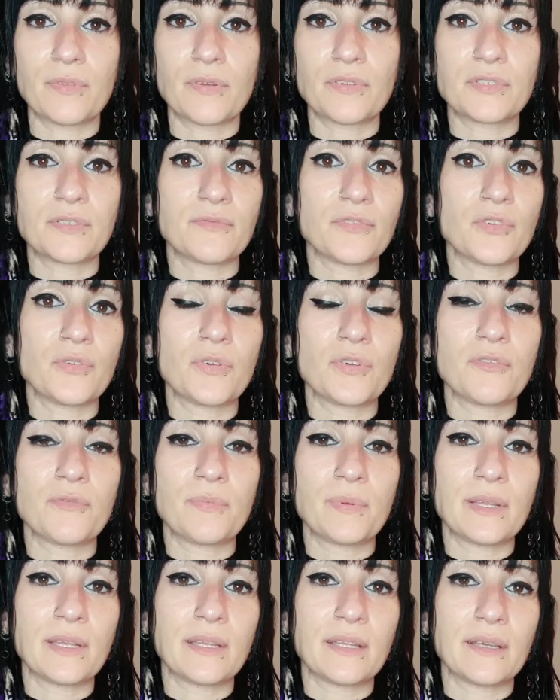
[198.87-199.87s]
those of you who
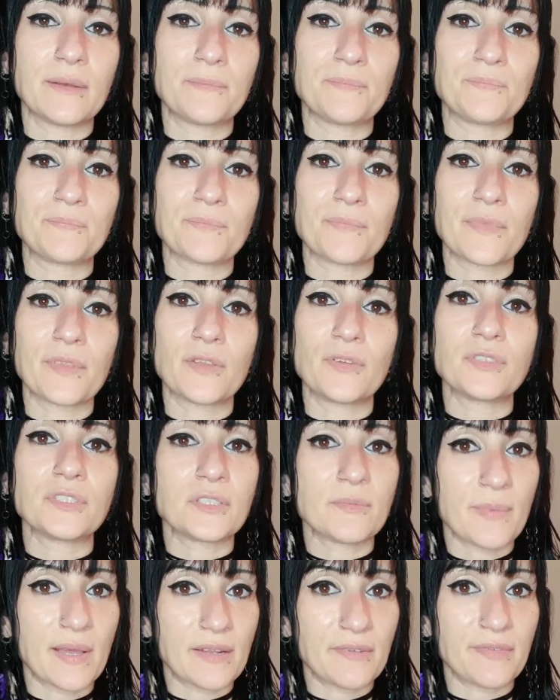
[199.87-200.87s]
have been
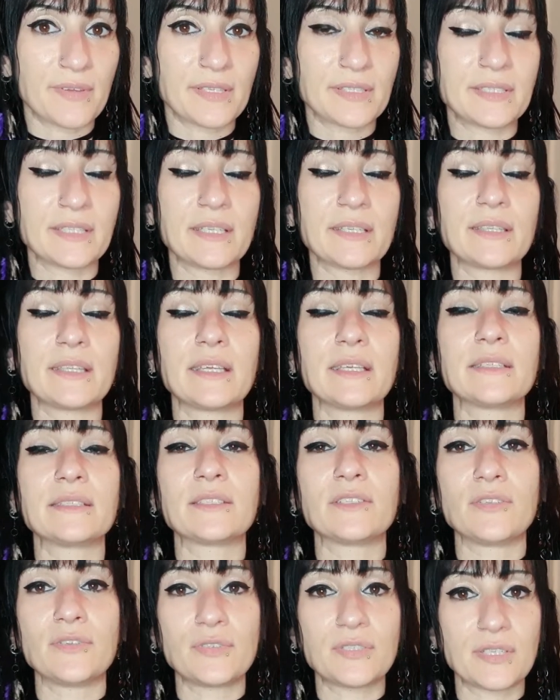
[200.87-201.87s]
used to manifesting
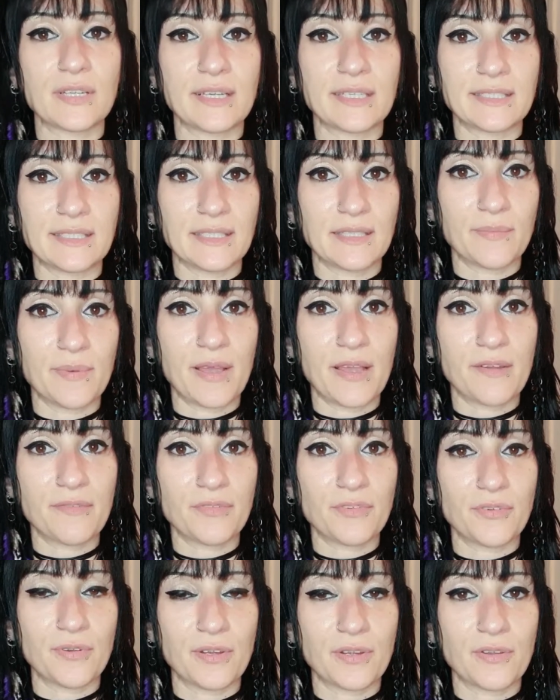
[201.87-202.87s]
things and utilizing the power
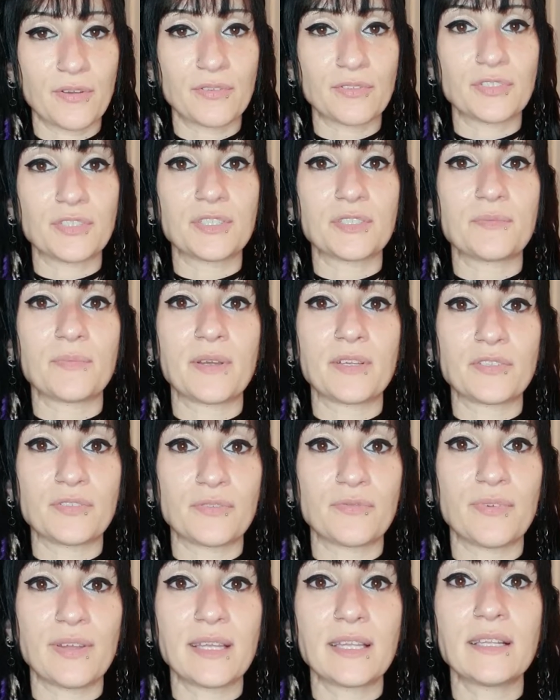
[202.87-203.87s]
of your unconscious mind
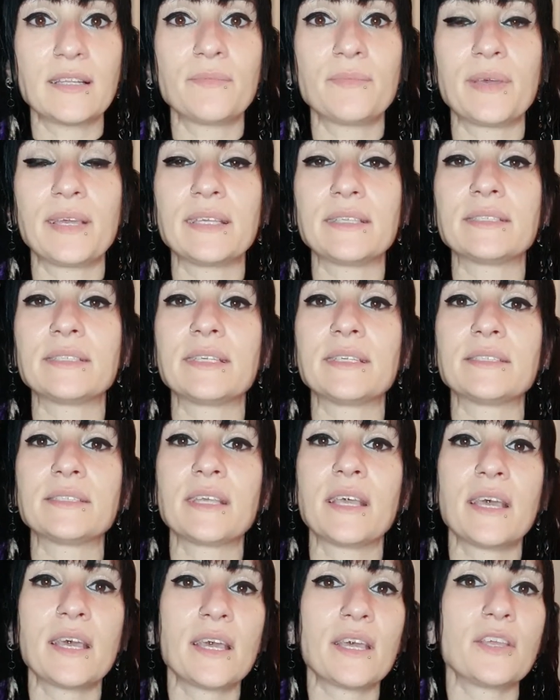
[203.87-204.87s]
on a regular
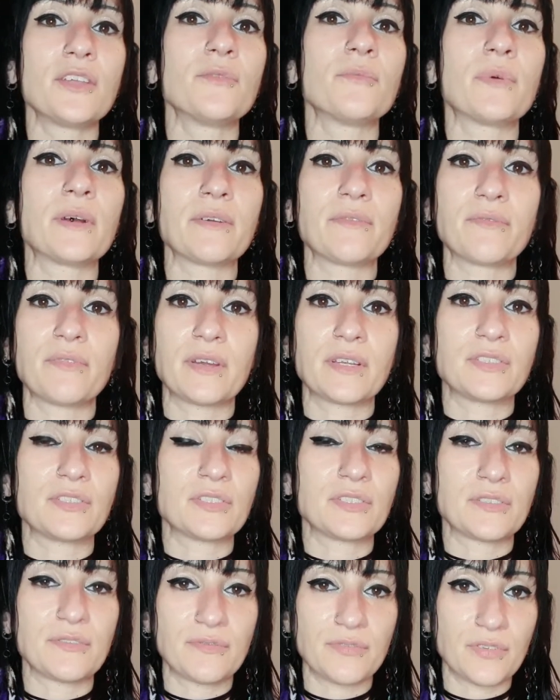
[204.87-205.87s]
basis, you might find
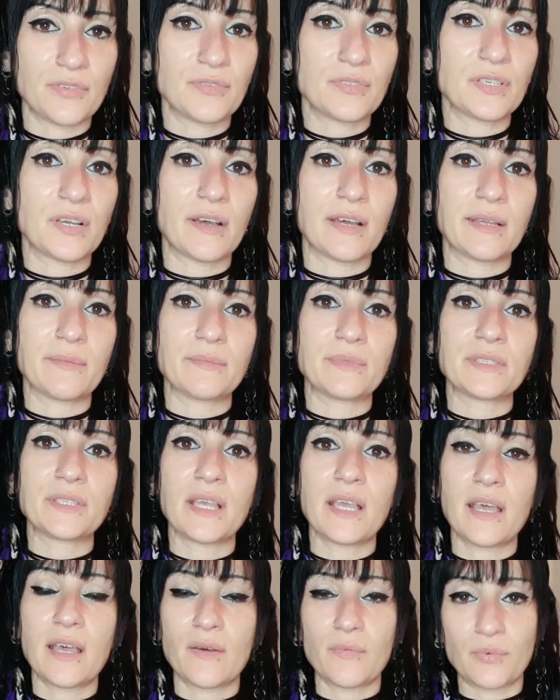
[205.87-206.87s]
just a few
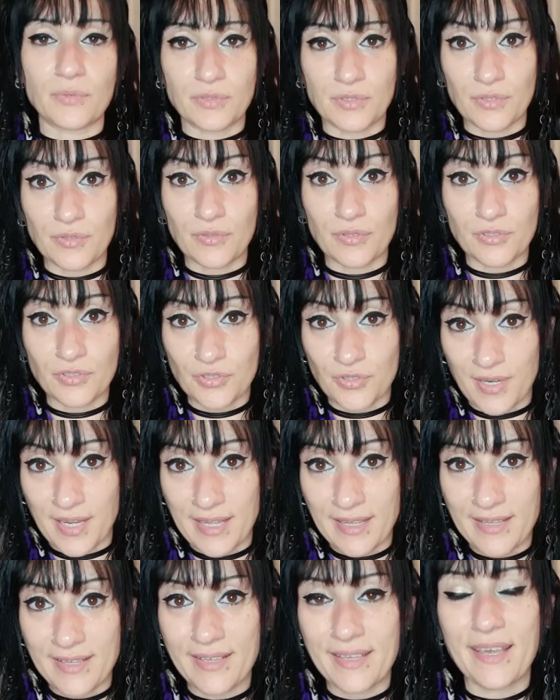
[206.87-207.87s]
times will do the
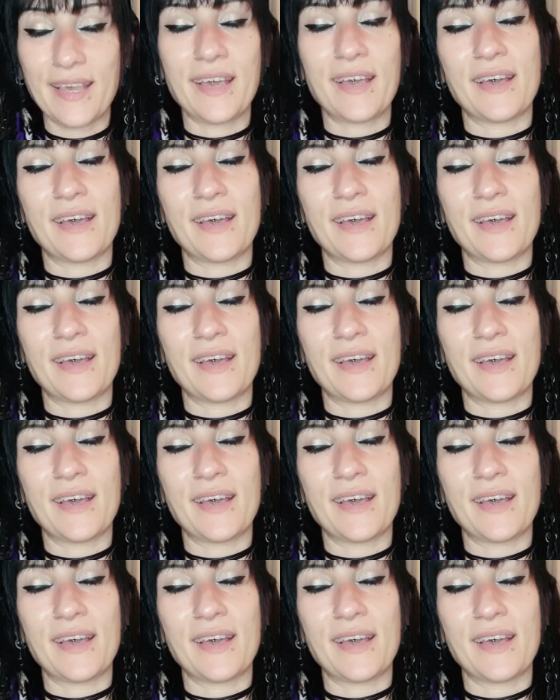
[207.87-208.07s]
trick.